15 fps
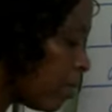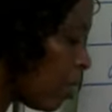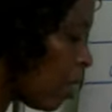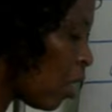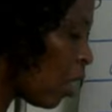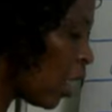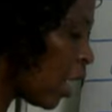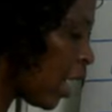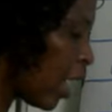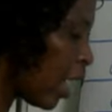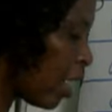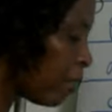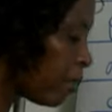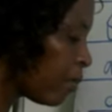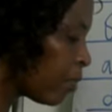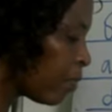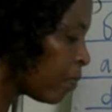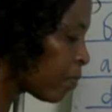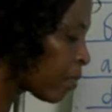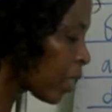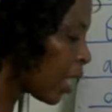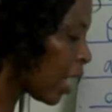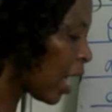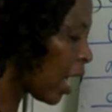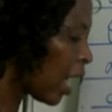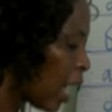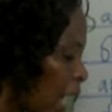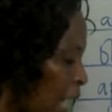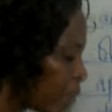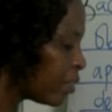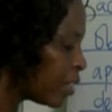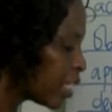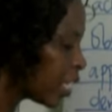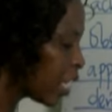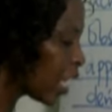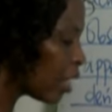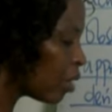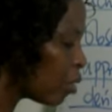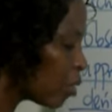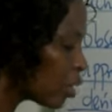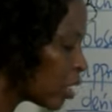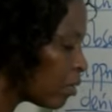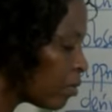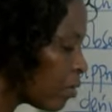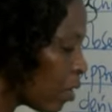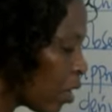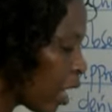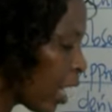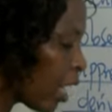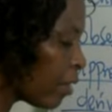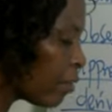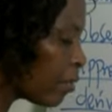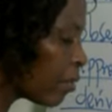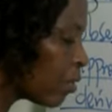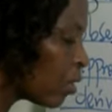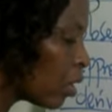for F. I have the gay ukti for F.